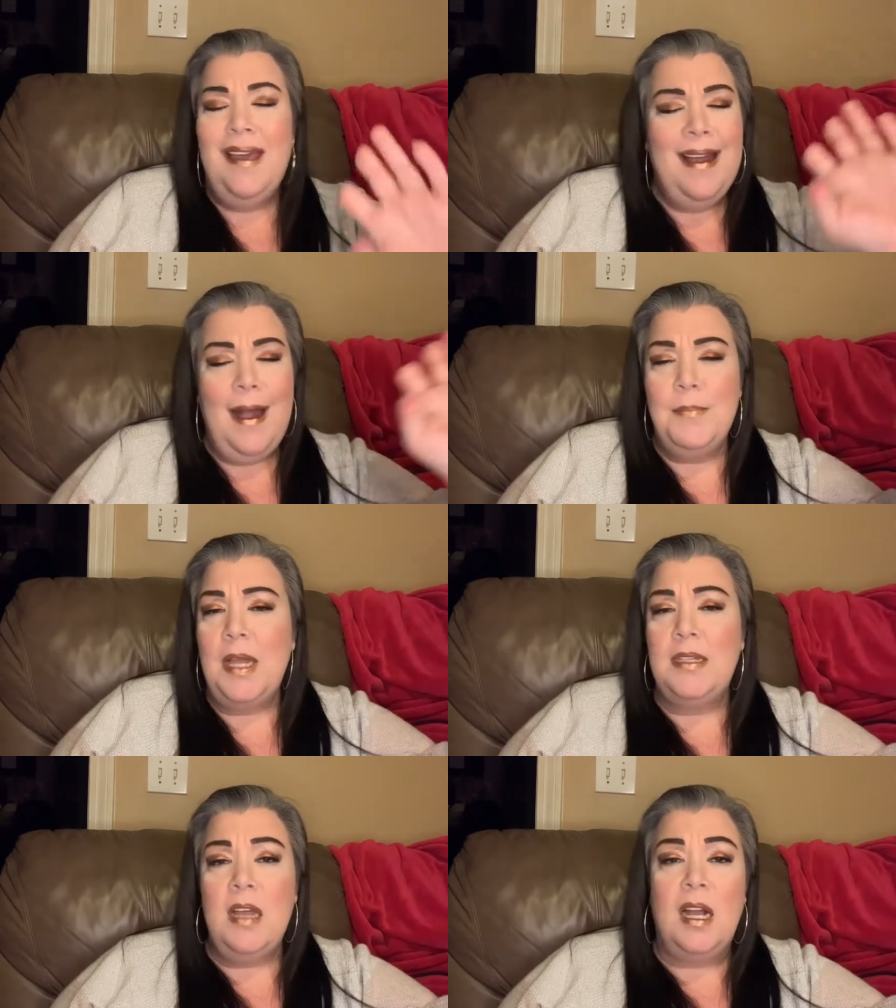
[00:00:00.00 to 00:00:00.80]
I'm
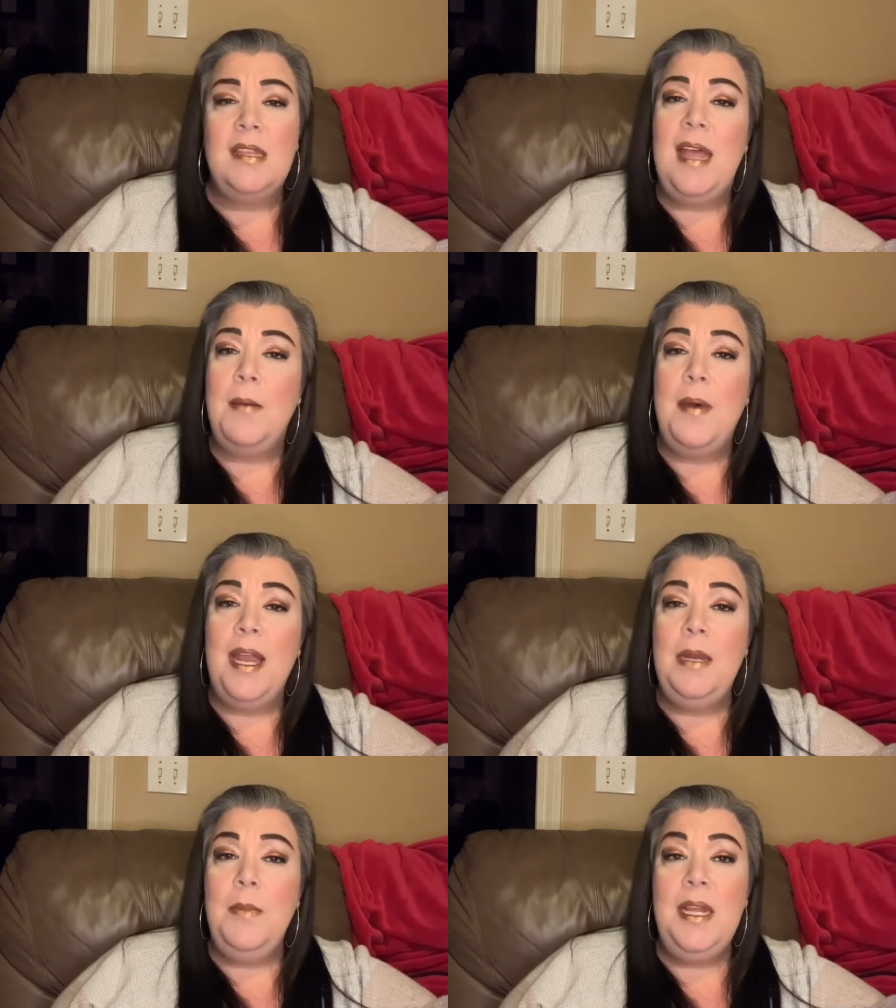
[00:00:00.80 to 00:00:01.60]
not knocking that by
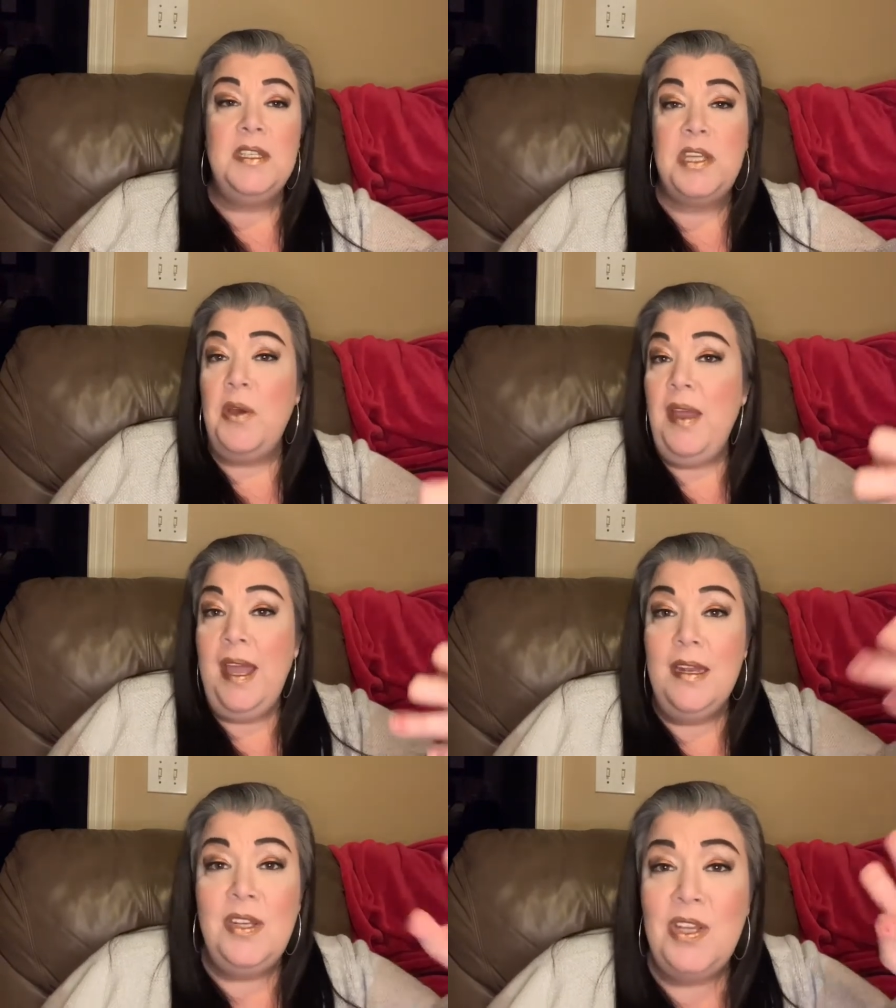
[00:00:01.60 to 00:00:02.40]
any means. Go
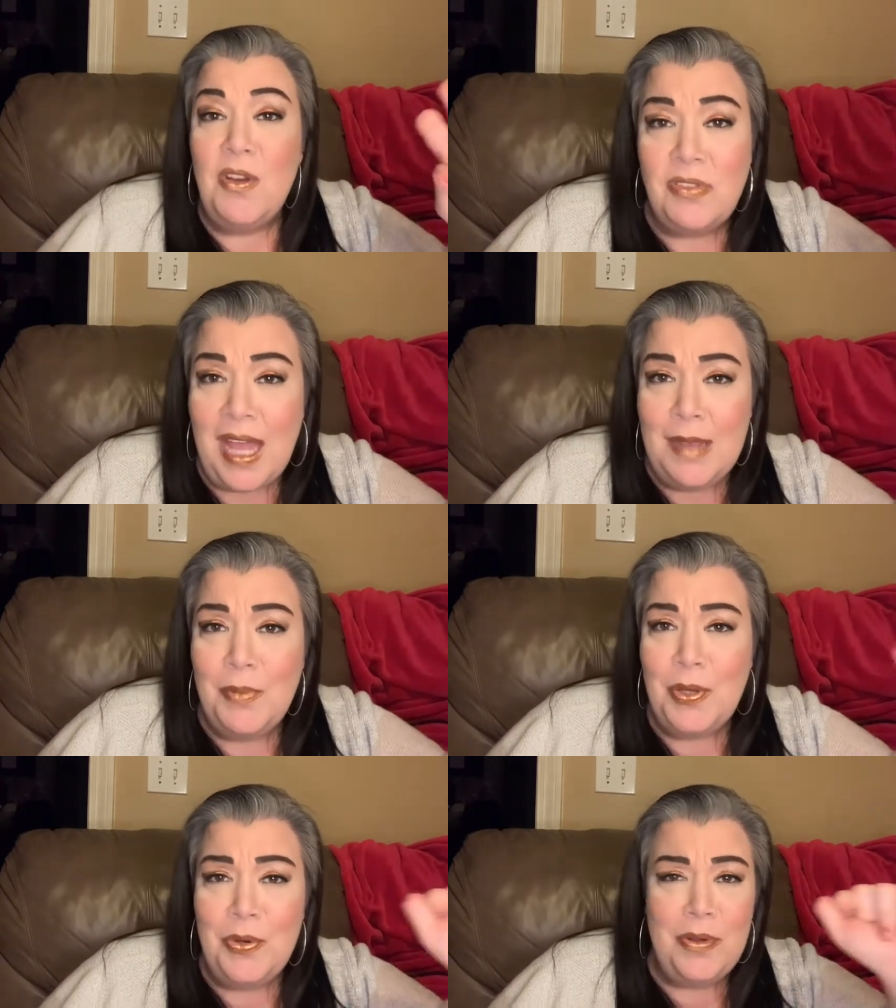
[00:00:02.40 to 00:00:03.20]
ahead, do your thing,
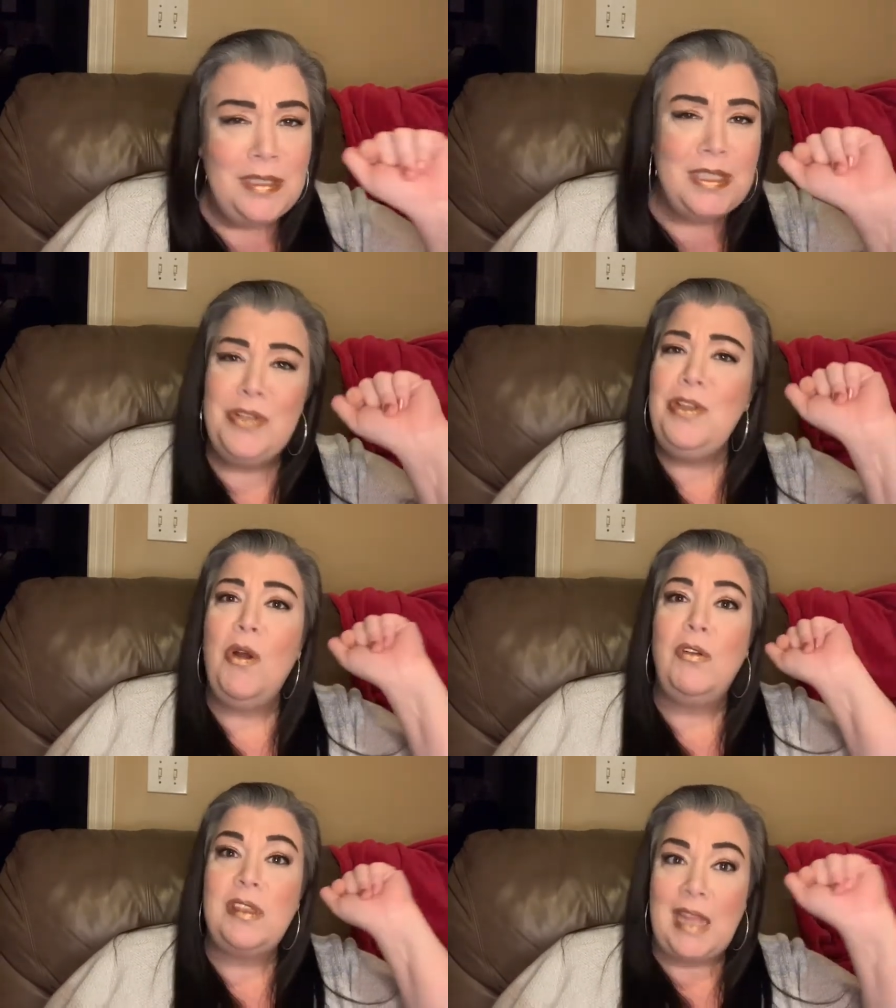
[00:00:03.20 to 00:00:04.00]
boo. Do
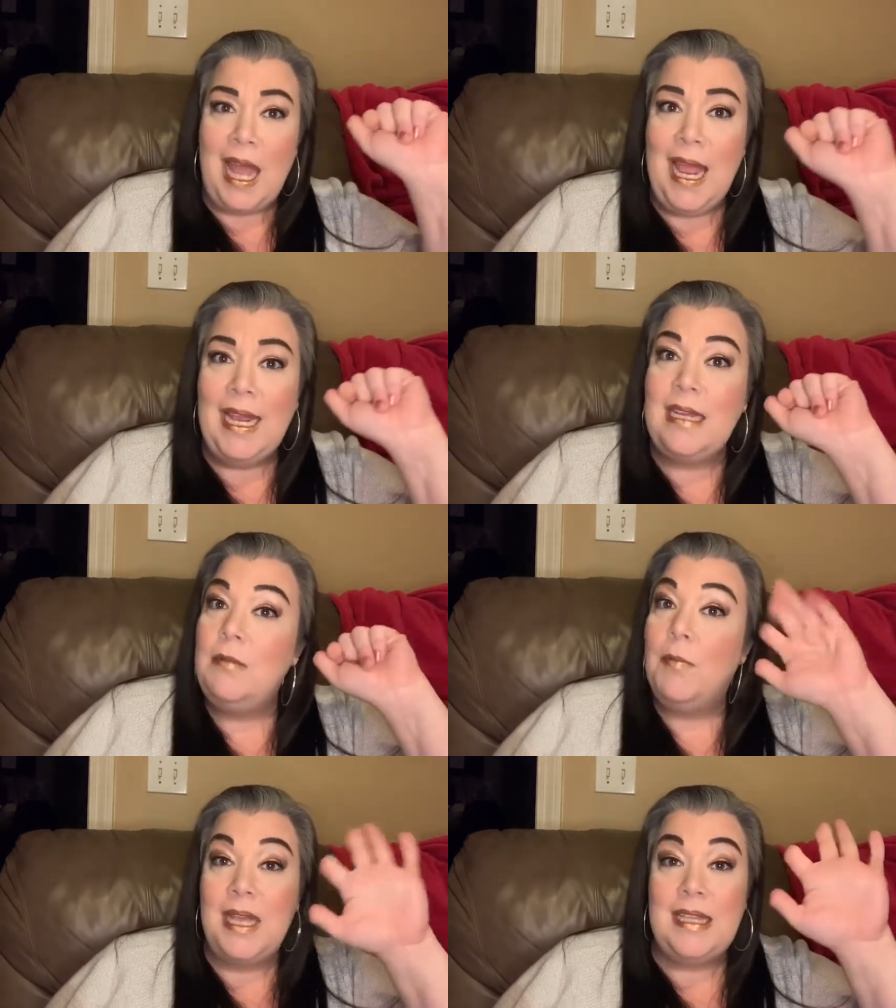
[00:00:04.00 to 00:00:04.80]
your thing.
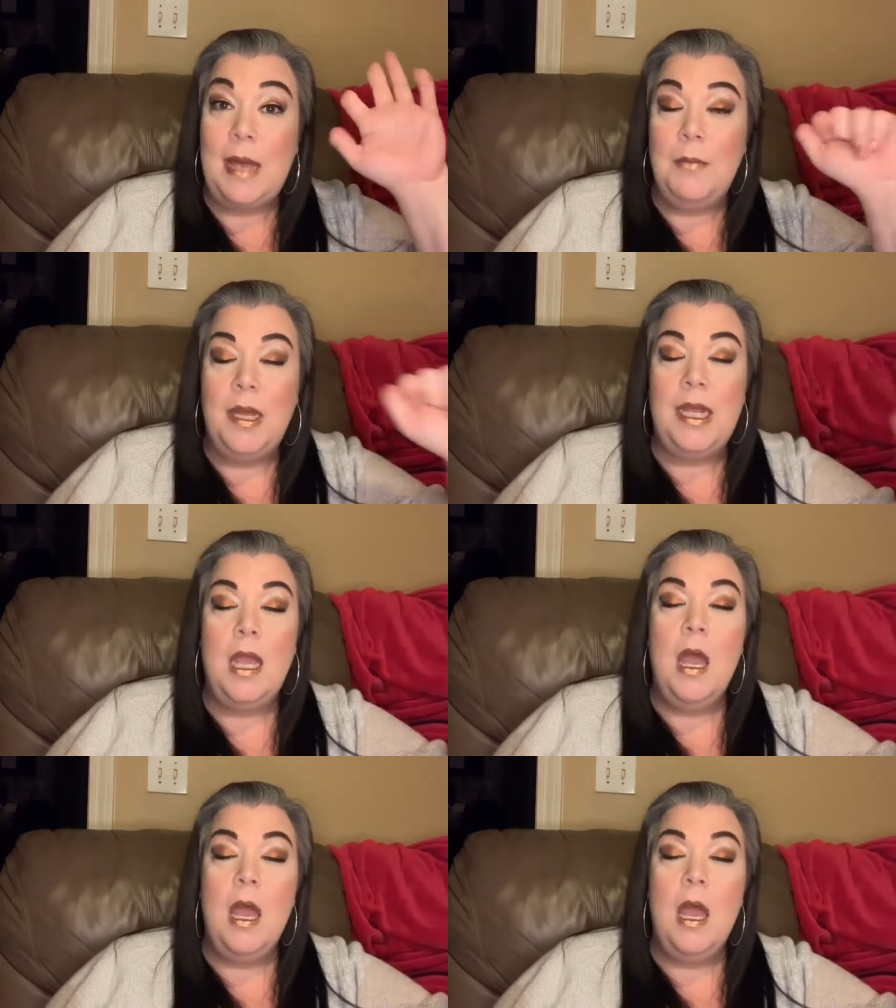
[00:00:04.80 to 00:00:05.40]
Make that money.